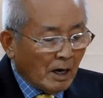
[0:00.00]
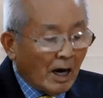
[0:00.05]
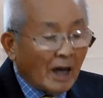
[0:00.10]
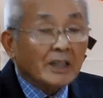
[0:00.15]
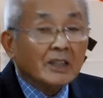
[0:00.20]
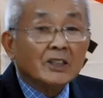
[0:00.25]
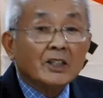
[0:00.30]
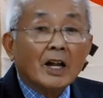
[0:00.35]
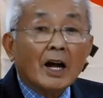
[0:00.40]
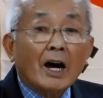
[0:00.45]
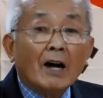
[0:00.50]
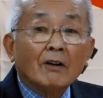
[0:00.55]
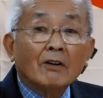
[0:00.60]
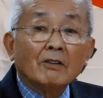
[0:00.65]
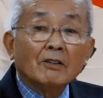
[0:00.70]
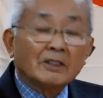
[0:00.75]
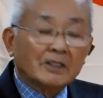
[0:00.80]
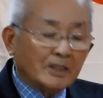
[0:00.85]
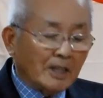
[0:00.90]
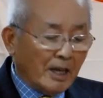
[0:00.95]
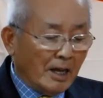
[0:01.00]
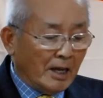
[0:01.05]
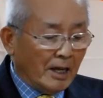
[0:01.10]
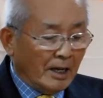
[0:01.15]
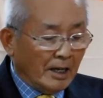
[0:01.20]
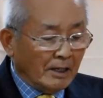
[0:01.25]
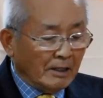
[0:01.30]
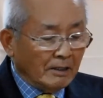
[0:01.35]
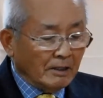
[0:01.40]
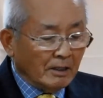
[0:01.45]
Aristotle
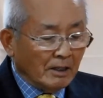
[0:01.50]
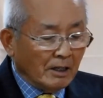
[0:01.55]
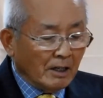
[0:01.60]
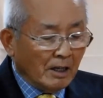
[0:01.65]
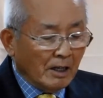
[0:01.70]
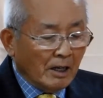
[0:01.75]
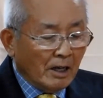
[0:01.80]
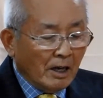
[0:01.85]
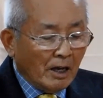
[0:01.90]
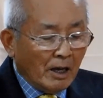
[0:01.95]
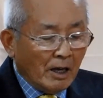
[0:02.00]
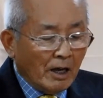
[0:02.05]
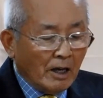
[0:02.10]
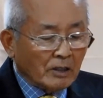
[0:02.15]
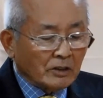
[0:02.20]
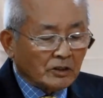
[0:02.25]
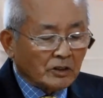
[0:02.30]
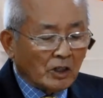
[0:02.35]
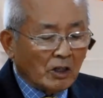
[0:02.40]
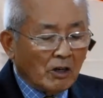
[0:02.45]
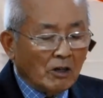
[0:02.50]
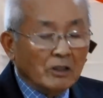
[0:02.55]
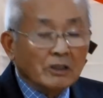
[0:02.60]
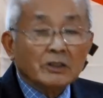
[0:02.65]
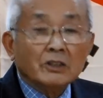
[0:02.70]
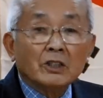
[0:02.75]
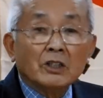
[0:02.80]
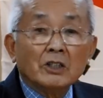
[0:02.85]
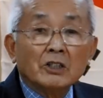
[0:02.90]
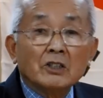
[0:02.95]
said,
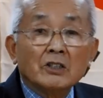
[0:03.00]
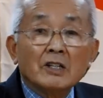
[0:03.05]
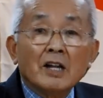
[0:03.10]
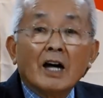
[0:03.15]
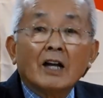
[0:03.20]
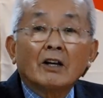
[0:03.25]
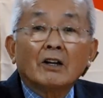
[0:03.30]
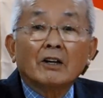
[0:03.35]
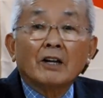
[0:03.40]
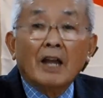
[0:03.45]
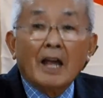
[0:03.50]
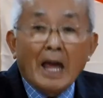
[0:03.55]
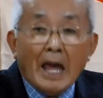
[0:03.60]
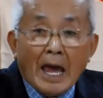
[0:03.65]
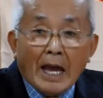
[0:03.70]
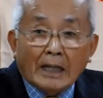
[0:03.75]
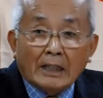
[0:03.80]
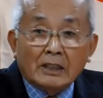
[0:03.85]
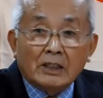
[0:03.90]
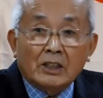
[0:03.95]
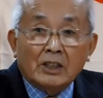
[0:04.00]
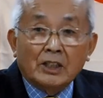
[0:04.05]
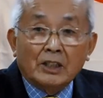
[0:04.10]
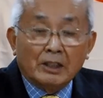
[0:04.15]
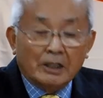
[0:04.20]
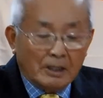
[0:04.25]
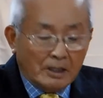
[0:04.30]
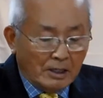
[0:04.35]
excellence is not an act.